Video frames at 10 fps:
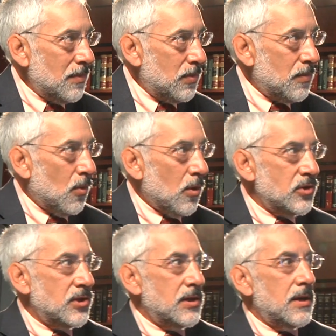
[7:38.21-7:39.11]
What
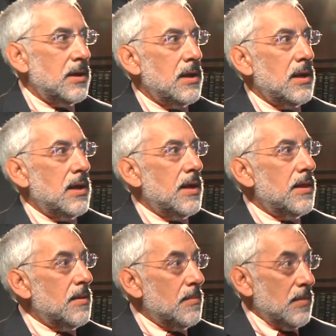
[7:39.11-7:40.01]
proportion?
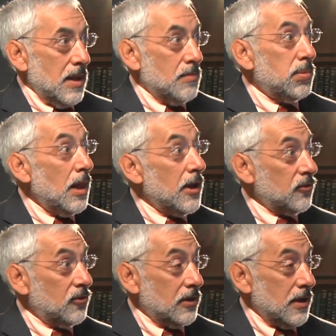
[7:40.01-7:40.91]

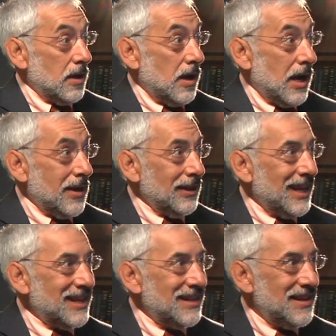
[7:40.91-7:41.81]
Plus, I'd
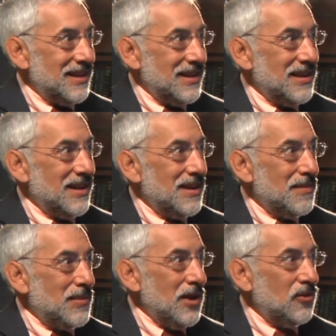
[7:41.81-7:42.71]
like
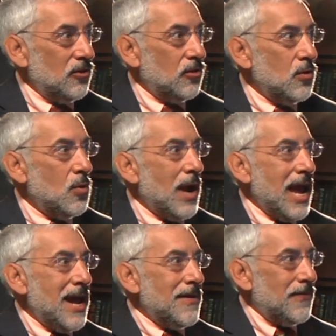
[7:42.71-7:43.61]
patients who
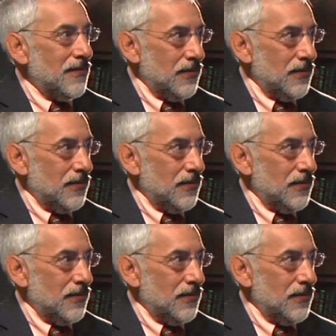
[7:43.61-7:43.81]
have